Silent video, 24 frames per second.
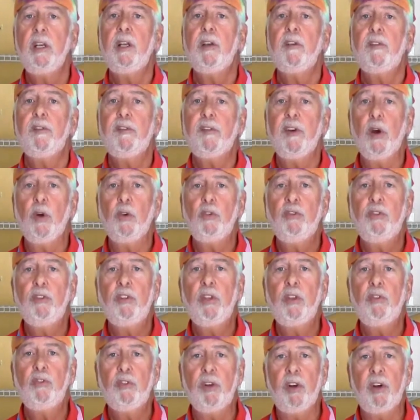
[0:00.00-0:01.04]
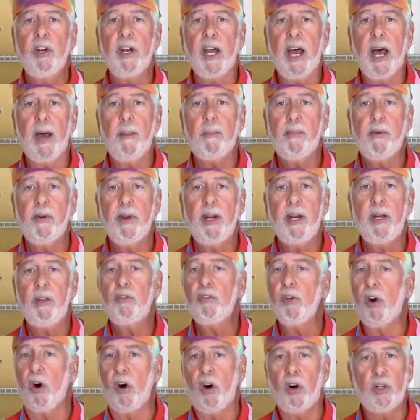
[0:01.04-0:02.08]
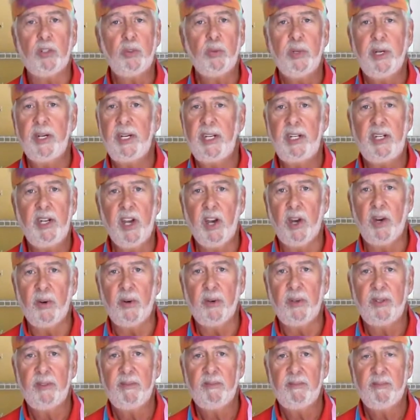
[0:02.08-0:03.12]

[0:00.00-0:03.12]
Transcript: frozen dessert operators already know.